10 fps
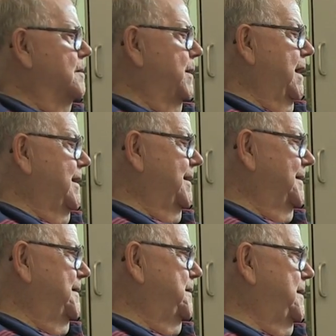Yeah, but
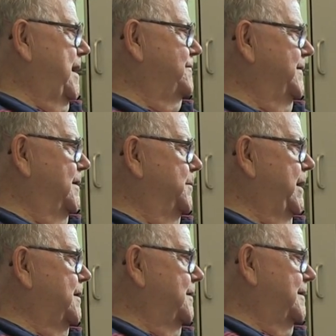I felt
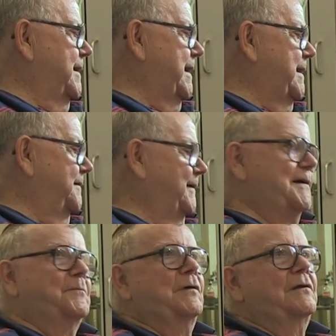about her that I had a
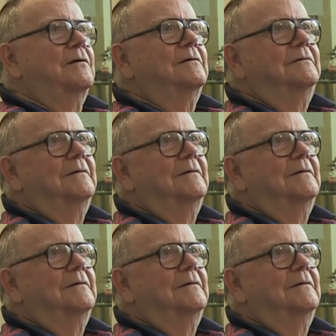second mother.